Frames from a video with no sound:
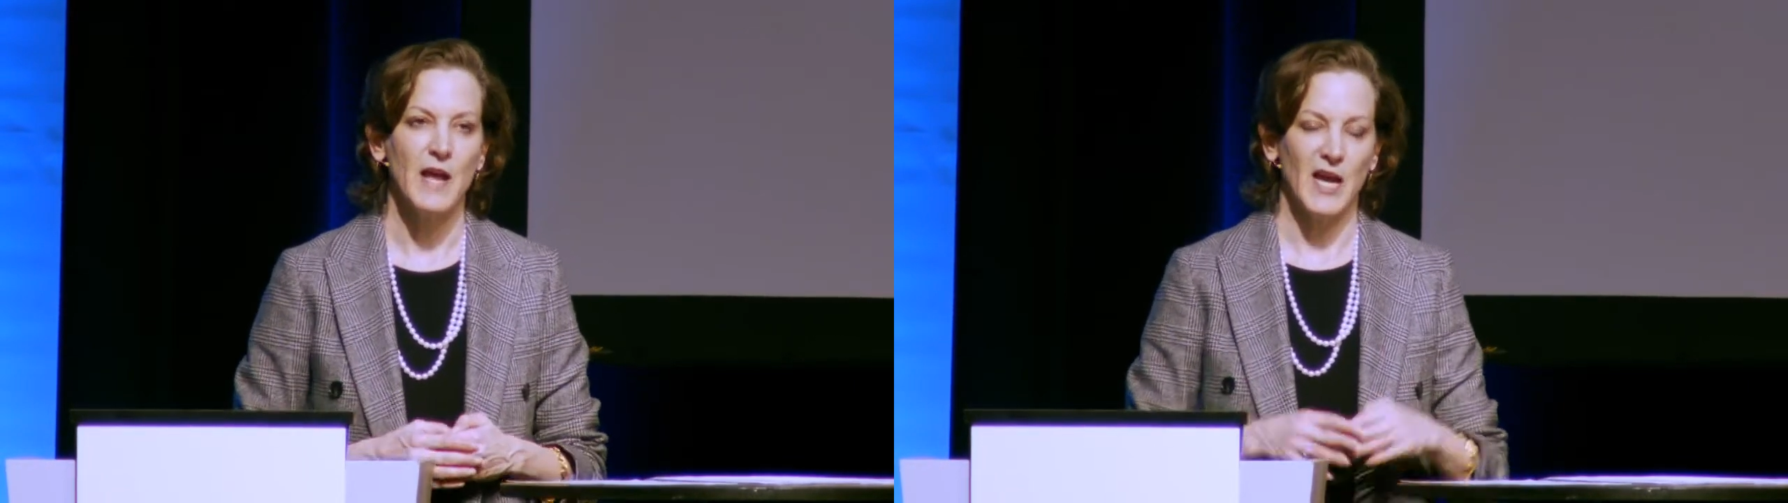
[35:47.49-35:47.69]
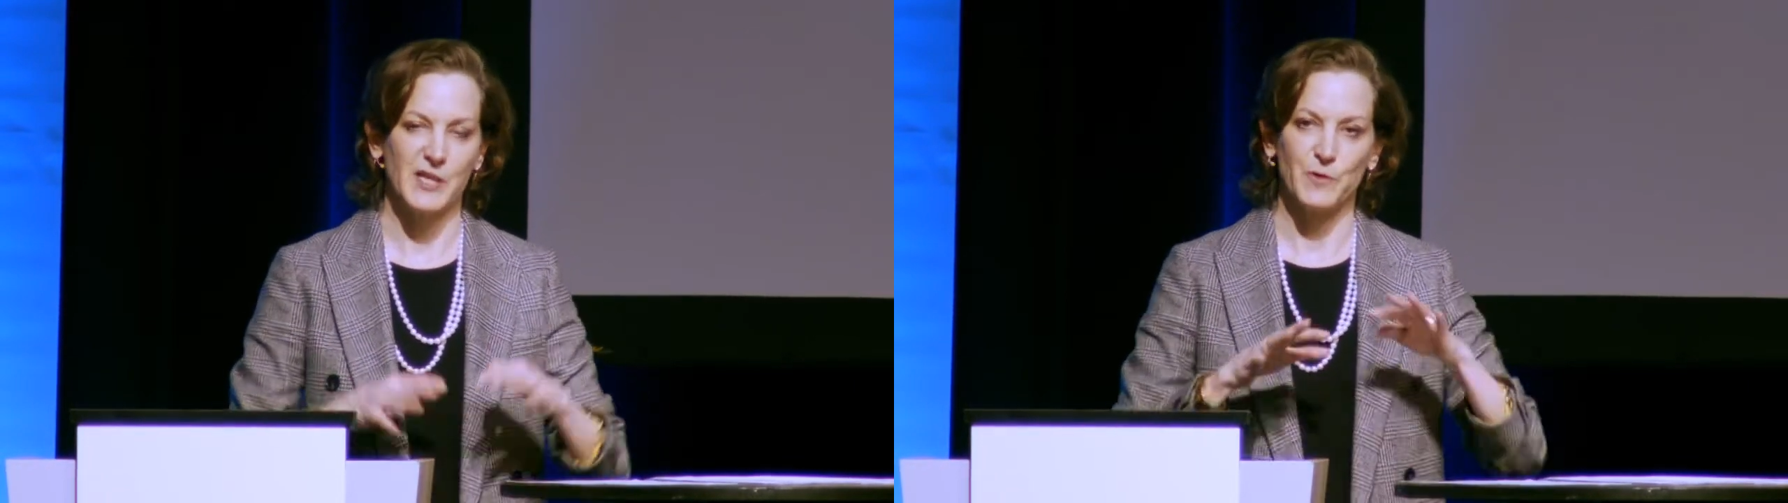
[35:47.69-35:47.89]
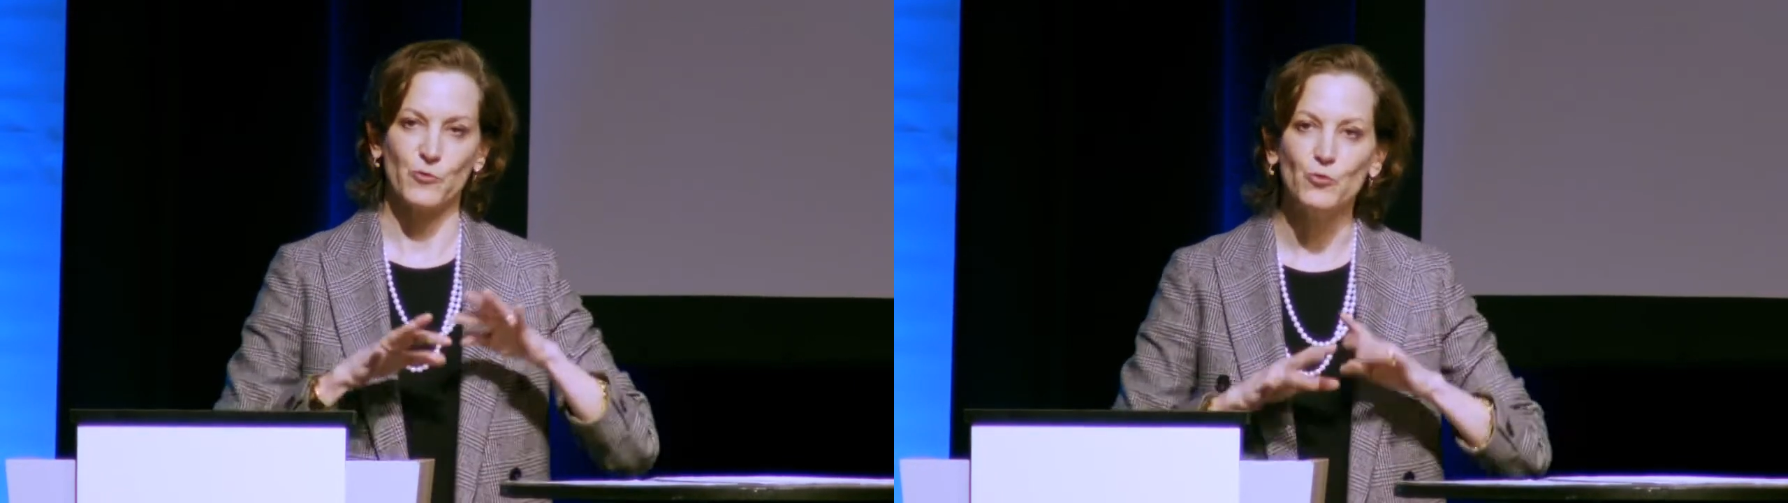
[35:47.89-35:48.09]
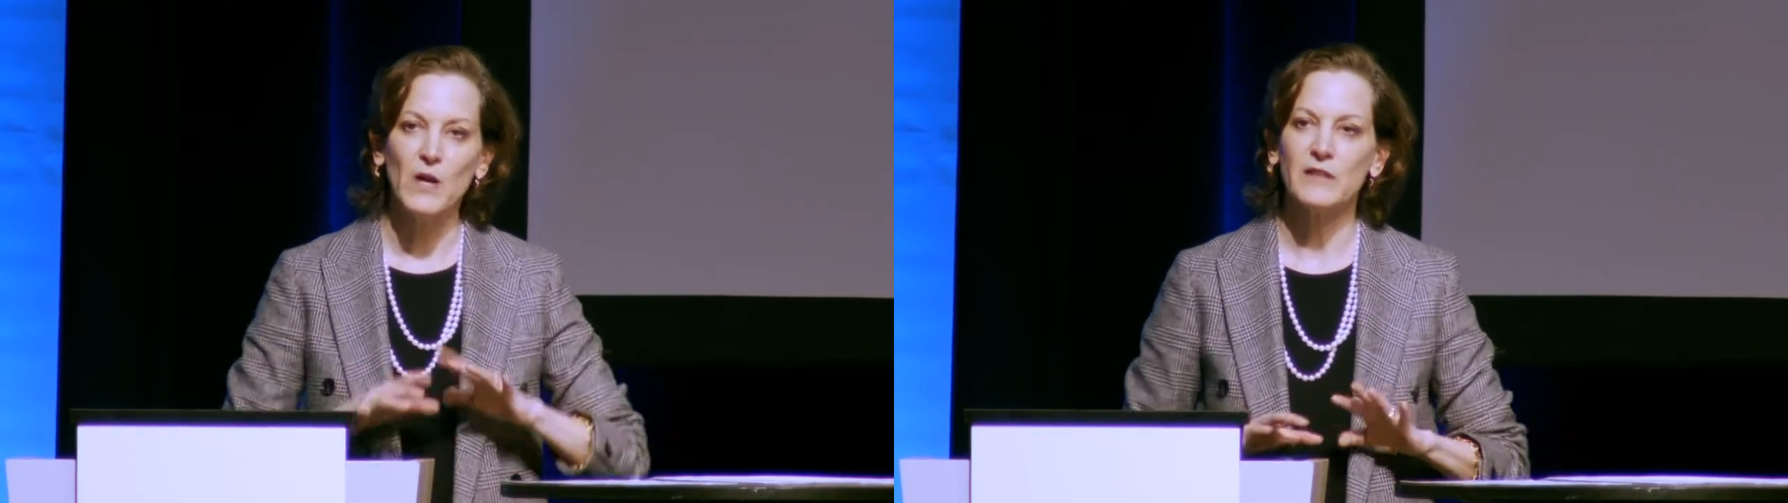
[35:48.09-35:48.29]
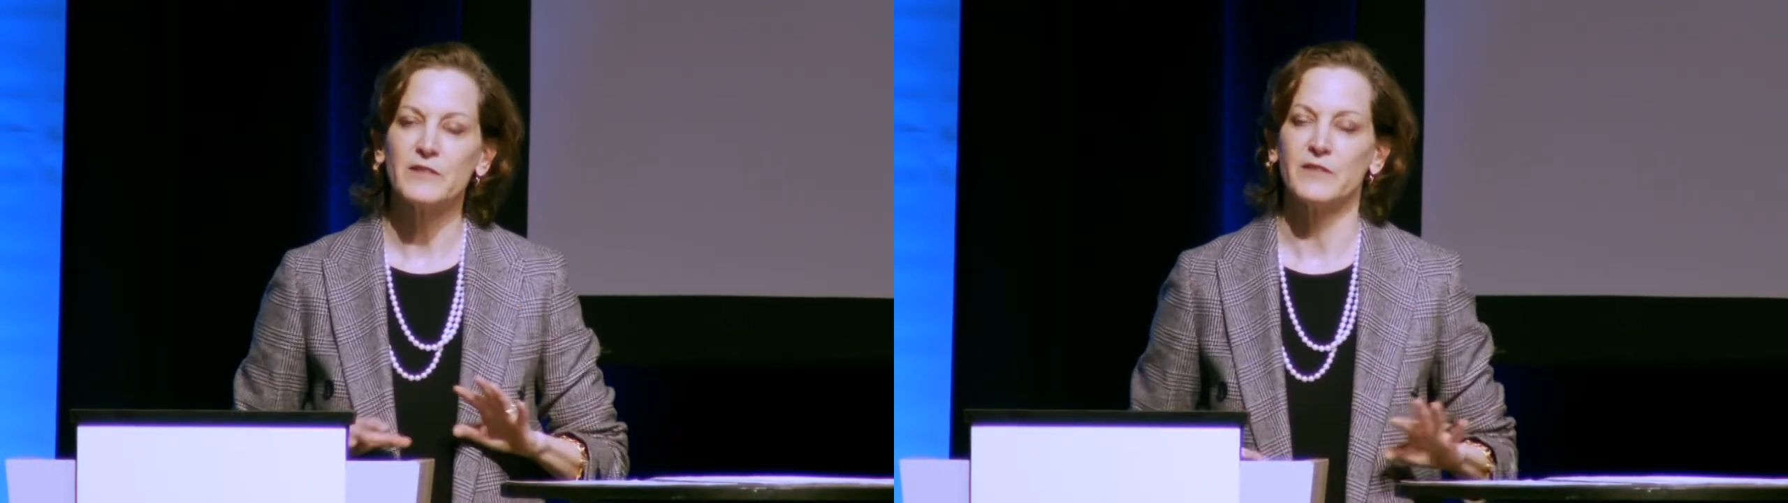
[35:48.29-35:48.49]
has been
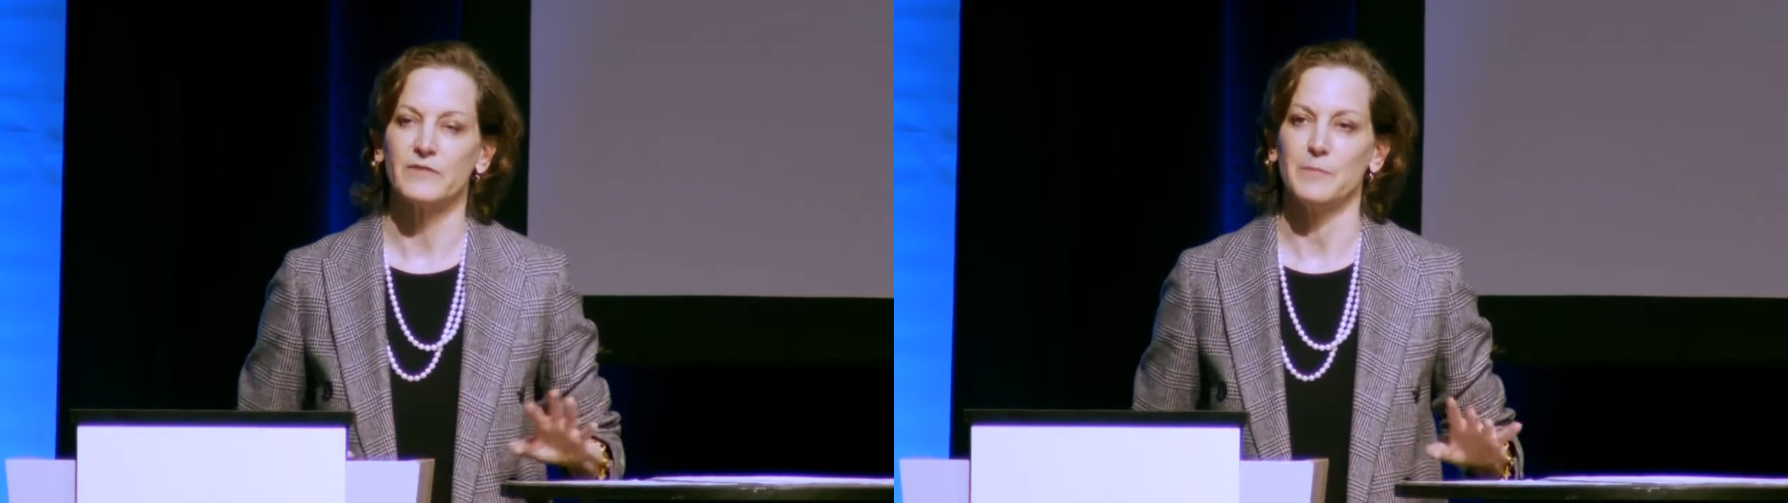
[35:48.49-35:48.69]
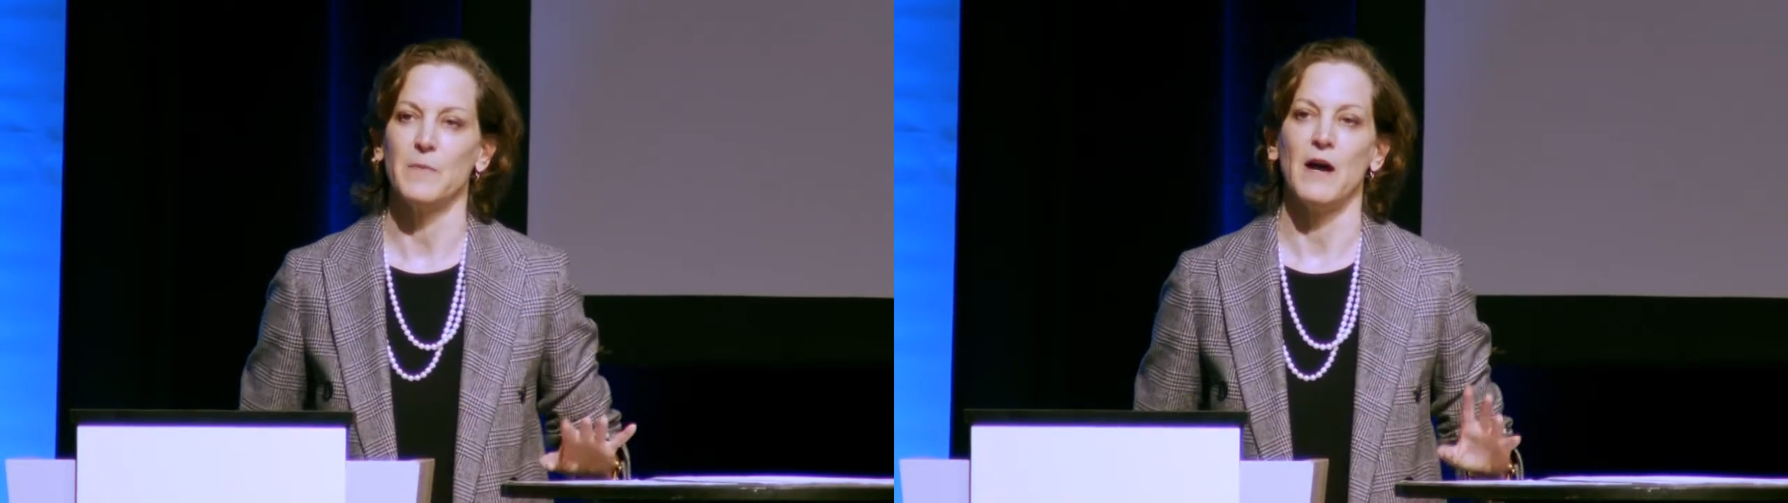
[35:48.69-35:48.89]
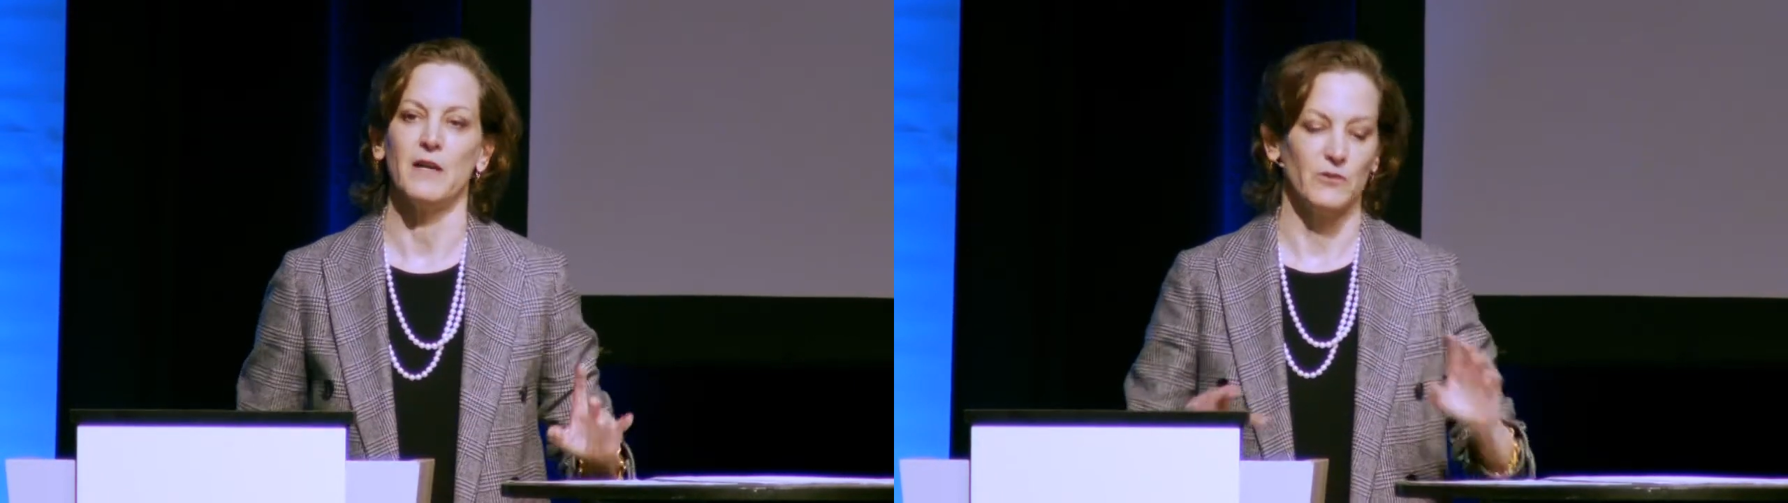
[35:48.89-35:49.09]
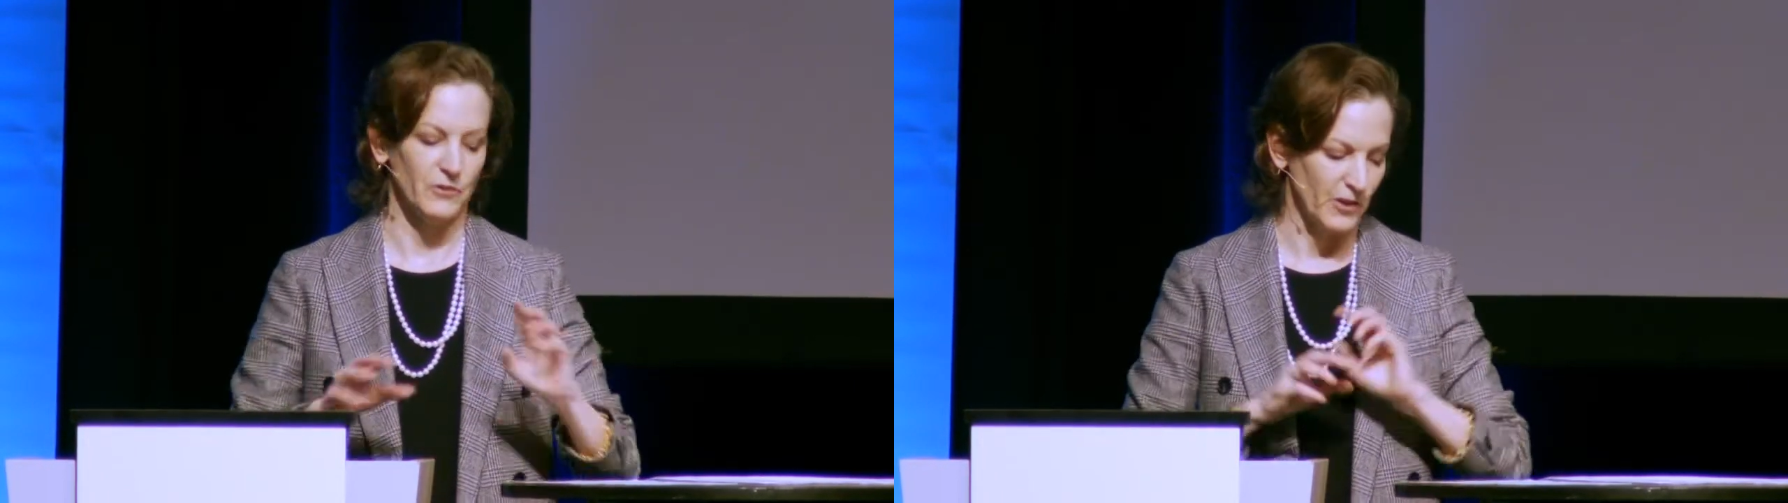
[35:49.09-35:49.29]
relatively mild